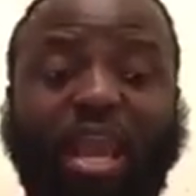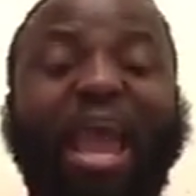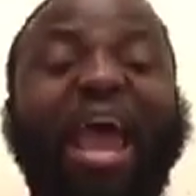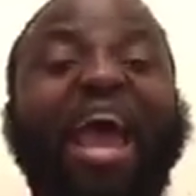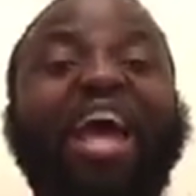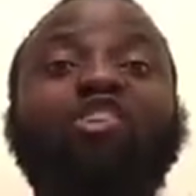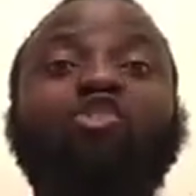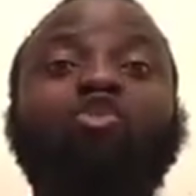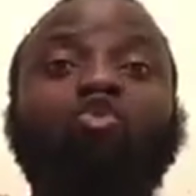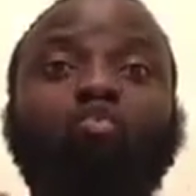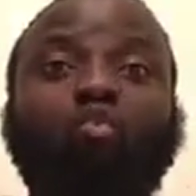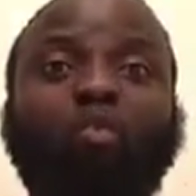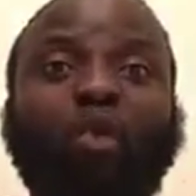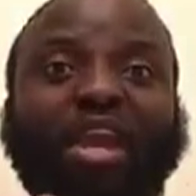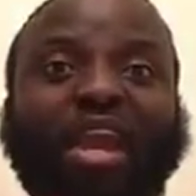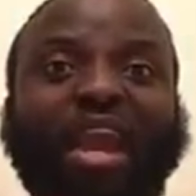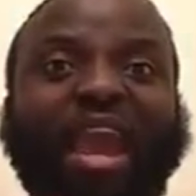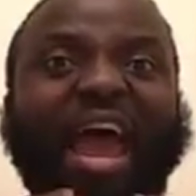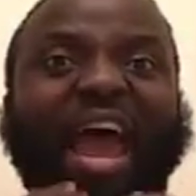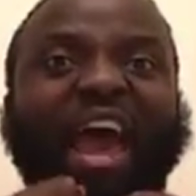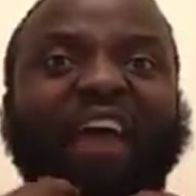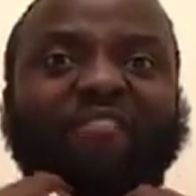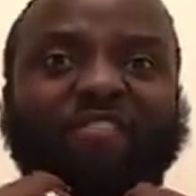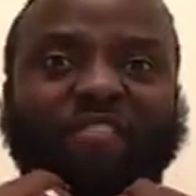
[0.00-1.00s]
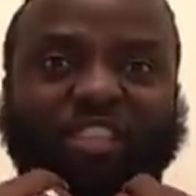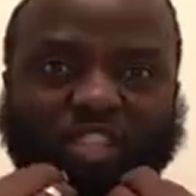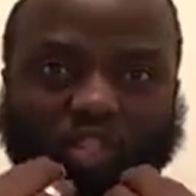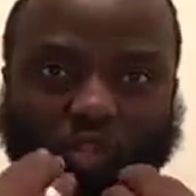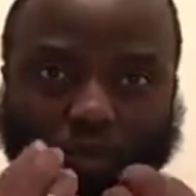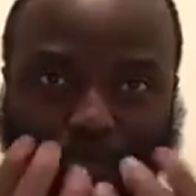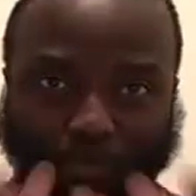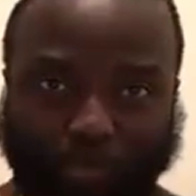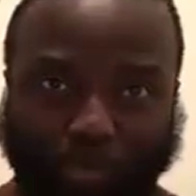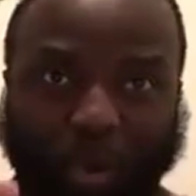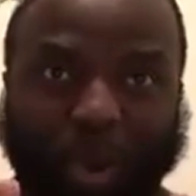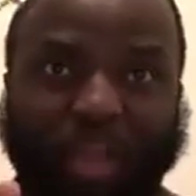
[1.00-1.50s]
As we have
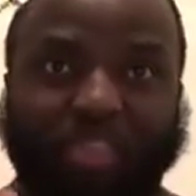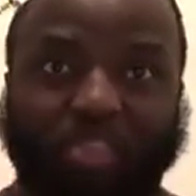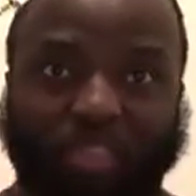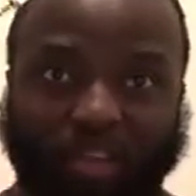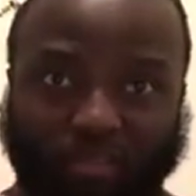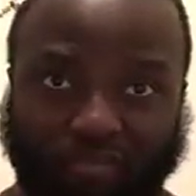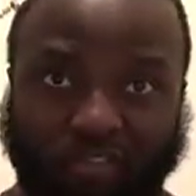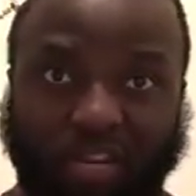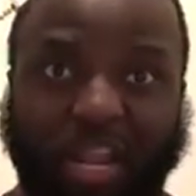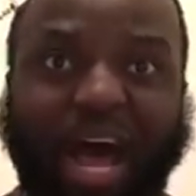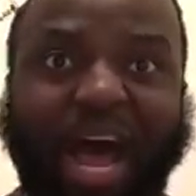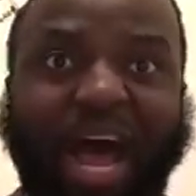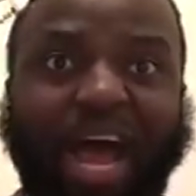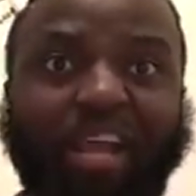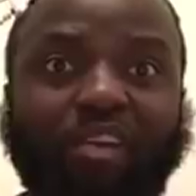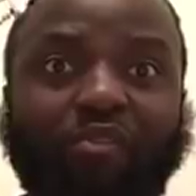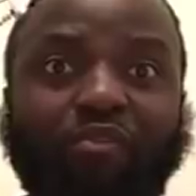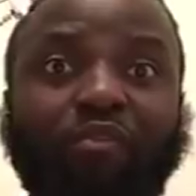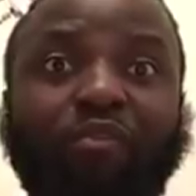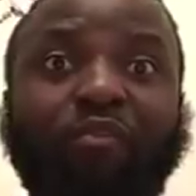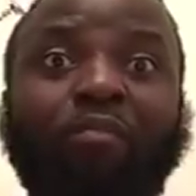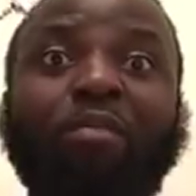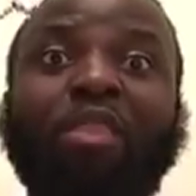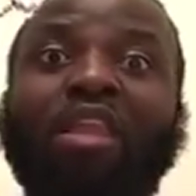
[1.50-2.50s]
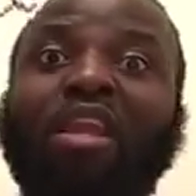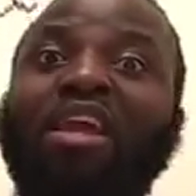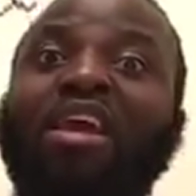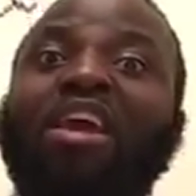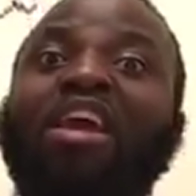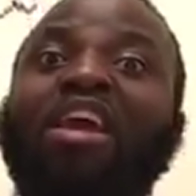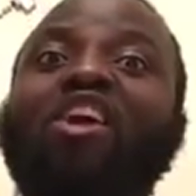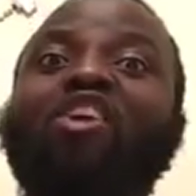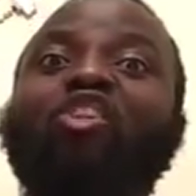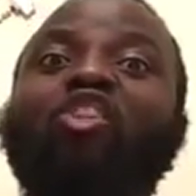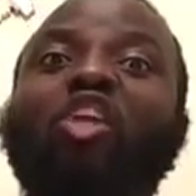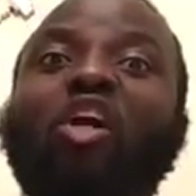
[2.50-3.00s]
this breath of life,
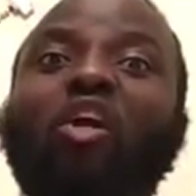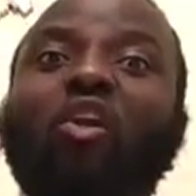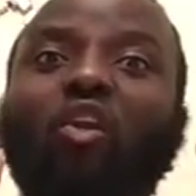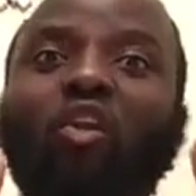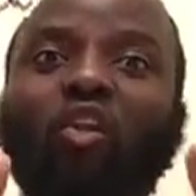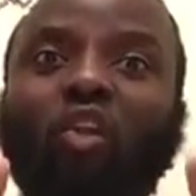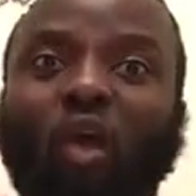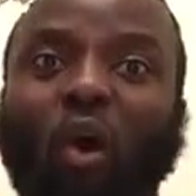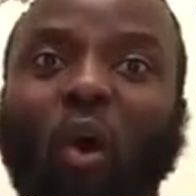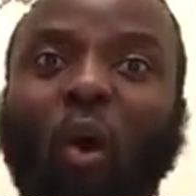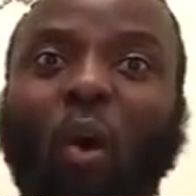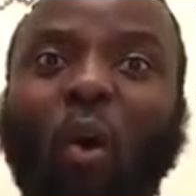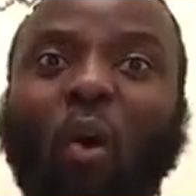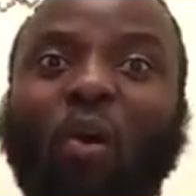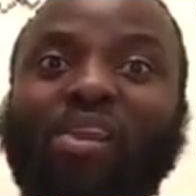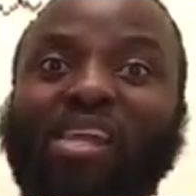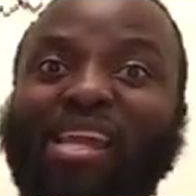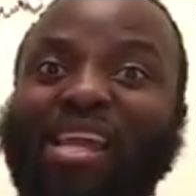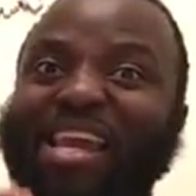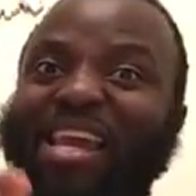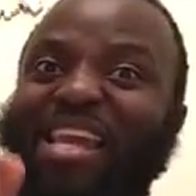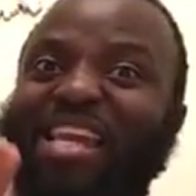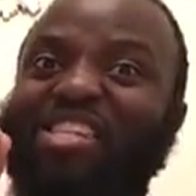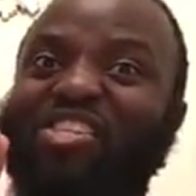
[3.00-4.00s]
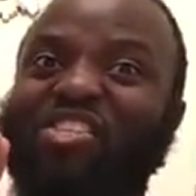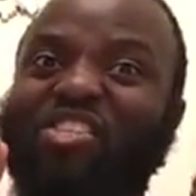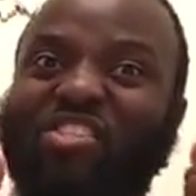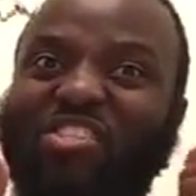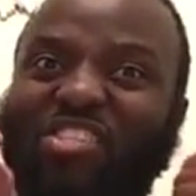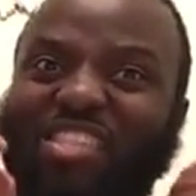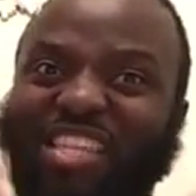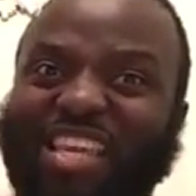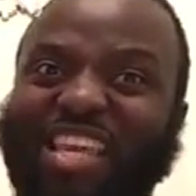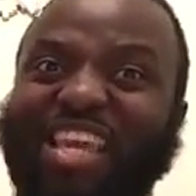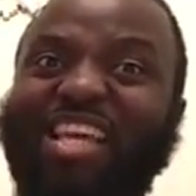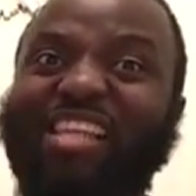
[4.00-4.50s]
the Lord, he's
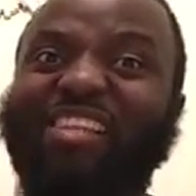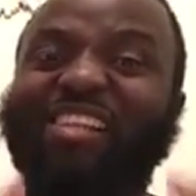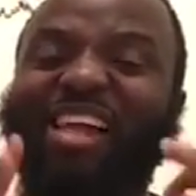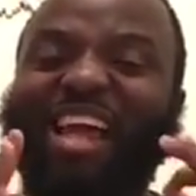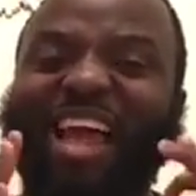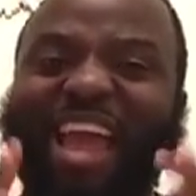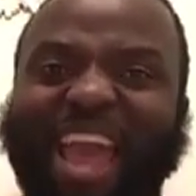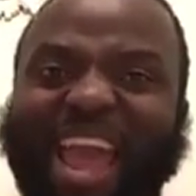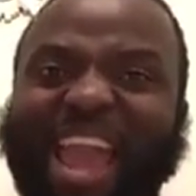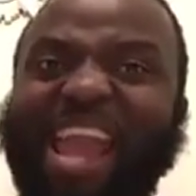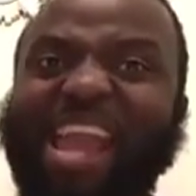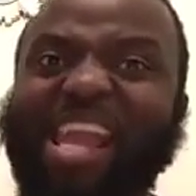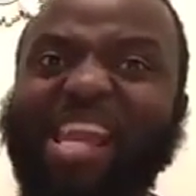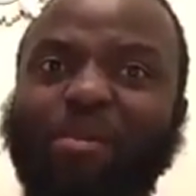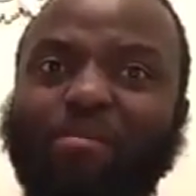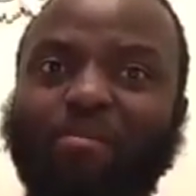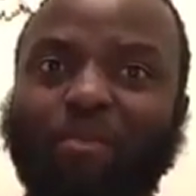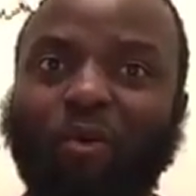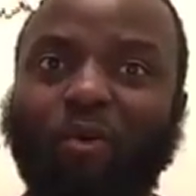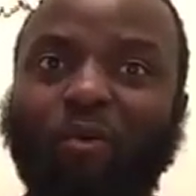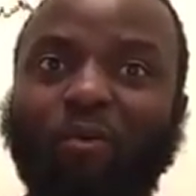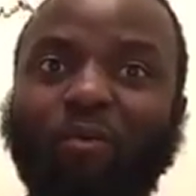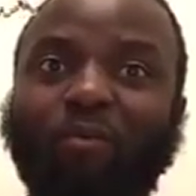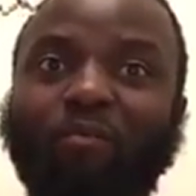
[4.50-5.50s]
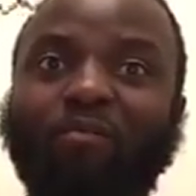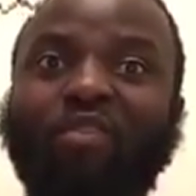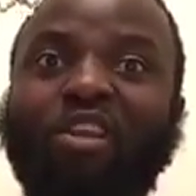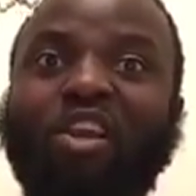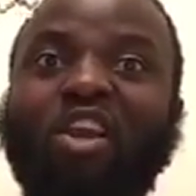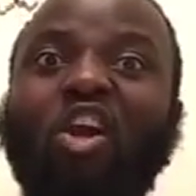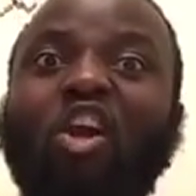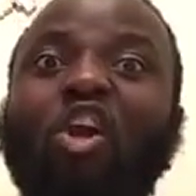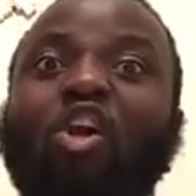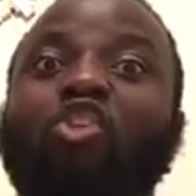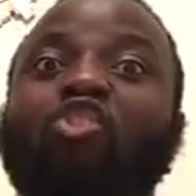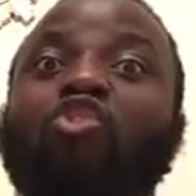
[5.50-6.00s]
still able
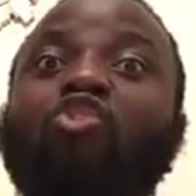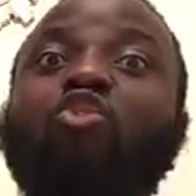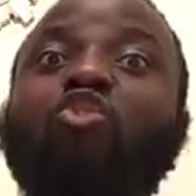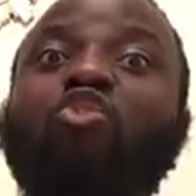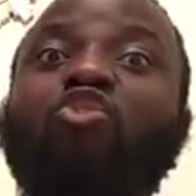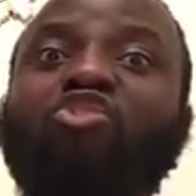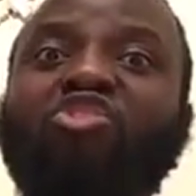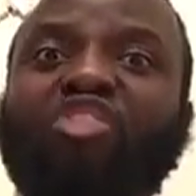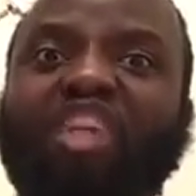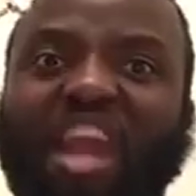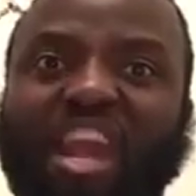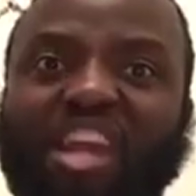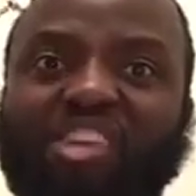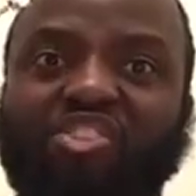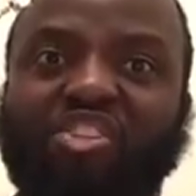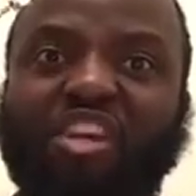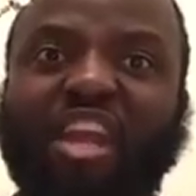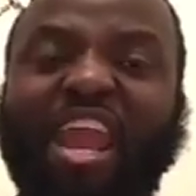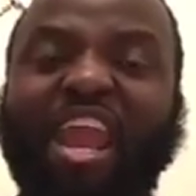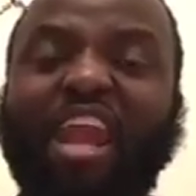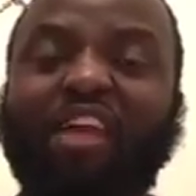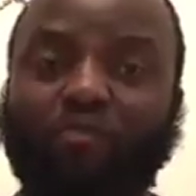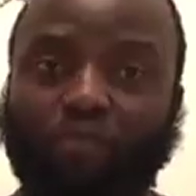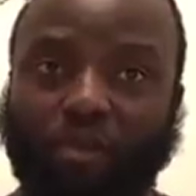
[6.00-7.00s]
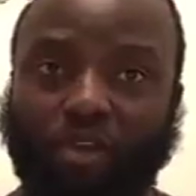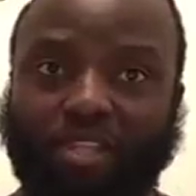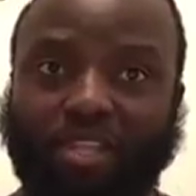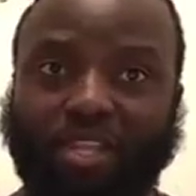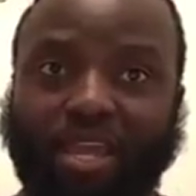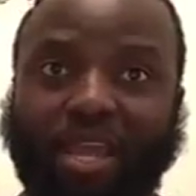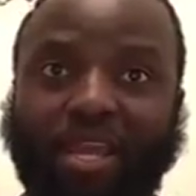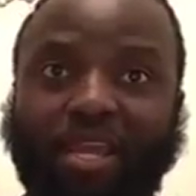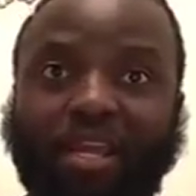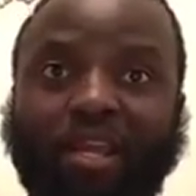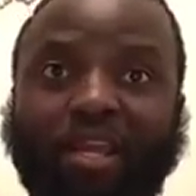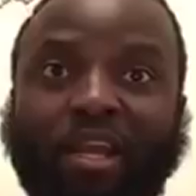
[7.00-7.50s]
to change
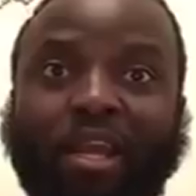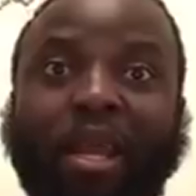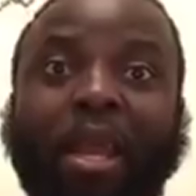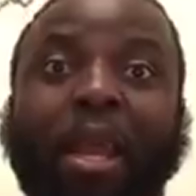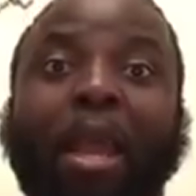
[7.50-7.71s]
everything.